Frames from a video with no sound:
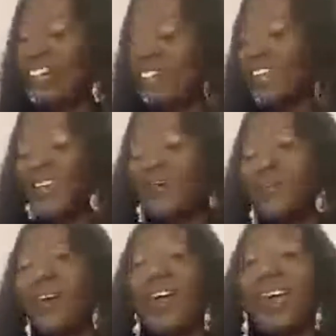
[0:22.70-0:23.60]
day
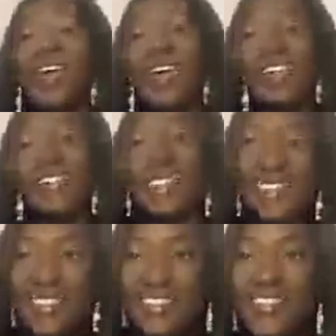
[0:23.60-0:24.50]
number
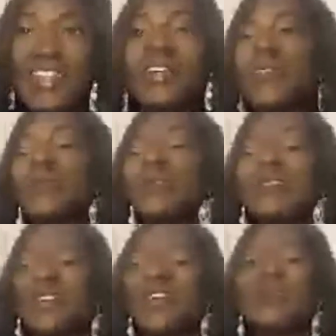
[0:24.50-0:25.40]
18. So it's
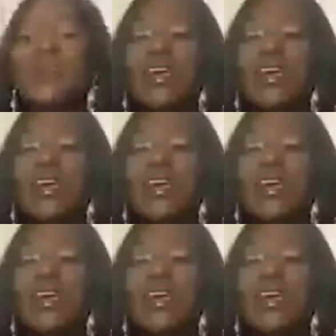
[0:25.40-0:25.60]
day number